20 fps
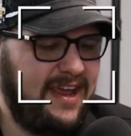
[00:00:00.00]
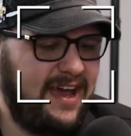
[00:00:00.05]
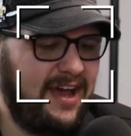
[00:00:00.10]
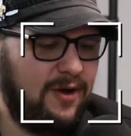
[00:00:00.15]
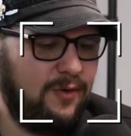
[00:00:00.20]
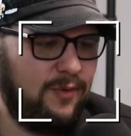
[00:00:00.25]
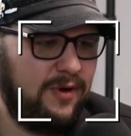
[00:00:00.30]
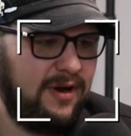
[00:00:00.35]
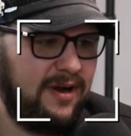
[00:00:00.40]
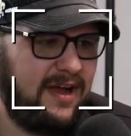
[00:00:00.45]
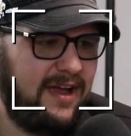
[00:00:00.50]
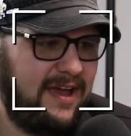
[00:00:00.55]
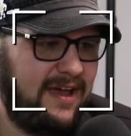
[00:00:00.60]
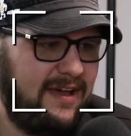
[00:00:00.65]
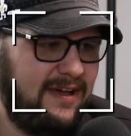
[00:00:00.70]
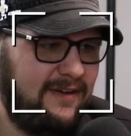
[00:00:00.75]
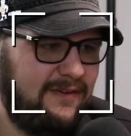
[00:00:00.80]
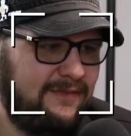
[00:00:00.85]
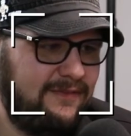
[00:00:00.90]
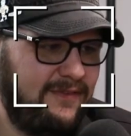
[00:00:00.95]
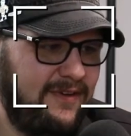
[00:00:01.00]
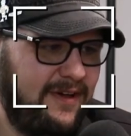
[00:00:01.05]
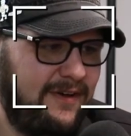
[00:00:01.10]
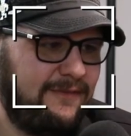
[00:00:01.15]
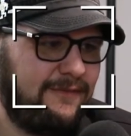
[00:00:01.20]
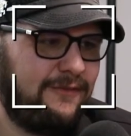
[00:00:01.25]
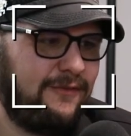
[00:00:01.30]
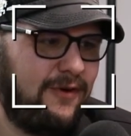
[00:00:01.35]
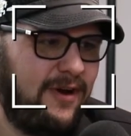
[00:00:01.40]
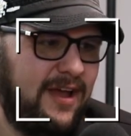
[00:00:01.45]
where I have a
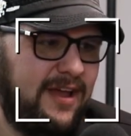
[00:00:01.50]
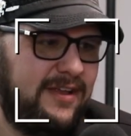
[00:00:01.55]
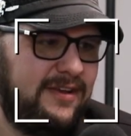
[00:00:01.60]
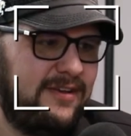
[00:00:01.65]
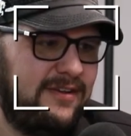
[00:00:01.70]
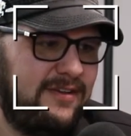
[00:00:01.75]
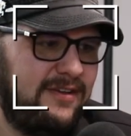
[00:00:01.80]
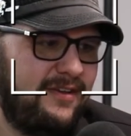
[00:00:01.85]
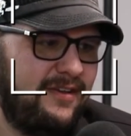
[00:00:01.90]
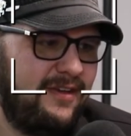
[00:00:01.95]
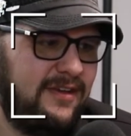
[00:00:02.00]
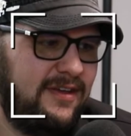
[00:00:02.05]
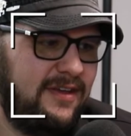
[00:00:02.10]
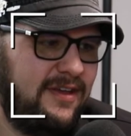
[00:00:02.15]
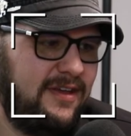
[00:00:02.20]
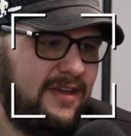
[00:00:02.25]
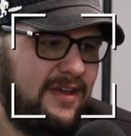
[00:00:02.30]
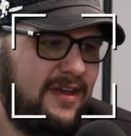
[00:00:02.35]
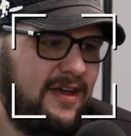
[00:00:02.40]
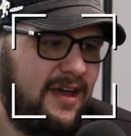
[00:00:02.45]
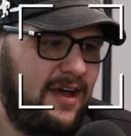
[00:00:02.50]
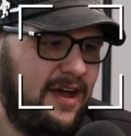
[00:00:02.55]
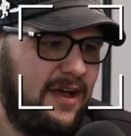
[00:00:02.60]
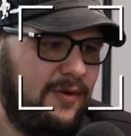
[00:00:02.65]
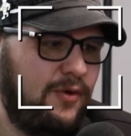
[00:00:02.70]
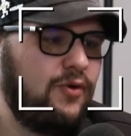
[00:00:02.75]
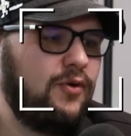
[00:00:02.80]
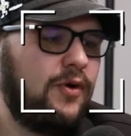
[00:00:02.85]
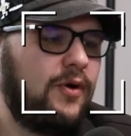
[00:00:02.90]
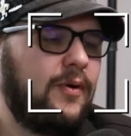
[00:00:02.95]
friend,
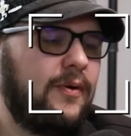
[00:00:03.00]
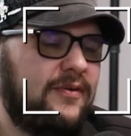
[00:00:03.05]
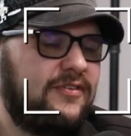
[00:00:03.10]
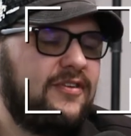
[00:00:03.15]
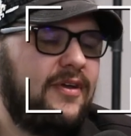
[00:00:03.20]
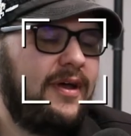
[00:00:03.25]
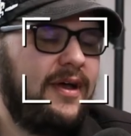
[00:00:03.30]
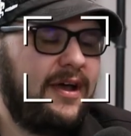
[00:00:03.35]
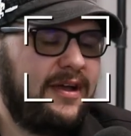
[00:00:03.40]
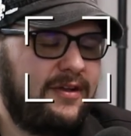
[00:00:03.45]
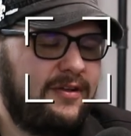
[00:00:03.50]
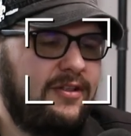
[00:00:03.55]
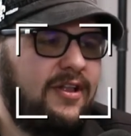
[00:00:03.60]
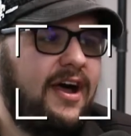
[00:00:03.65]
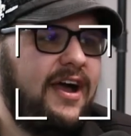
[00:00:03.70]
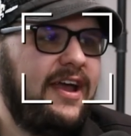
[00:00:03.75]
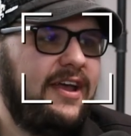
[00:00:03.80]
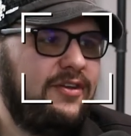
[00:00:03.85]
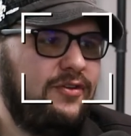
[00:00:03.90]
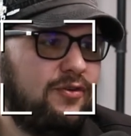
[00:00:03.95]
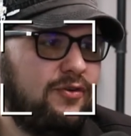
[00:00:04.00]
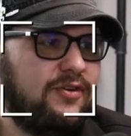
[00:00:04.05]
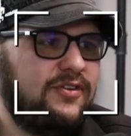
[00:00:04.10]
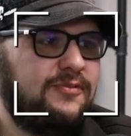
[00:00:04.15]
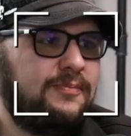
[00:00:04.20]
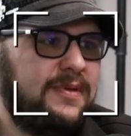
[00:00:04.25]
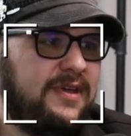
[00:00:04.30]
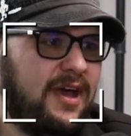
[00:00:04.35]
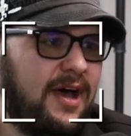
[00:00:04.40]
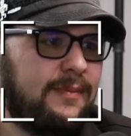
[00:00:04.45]
who was a client who has
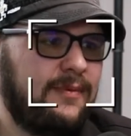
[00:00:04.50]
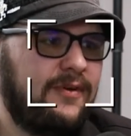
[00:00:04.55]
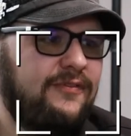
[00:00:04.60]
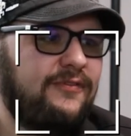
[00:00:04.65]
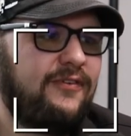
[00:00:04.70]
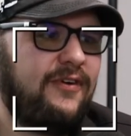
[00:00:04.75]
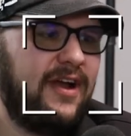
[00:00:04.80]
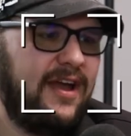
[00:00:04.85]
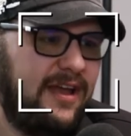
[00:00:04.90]
become a friend,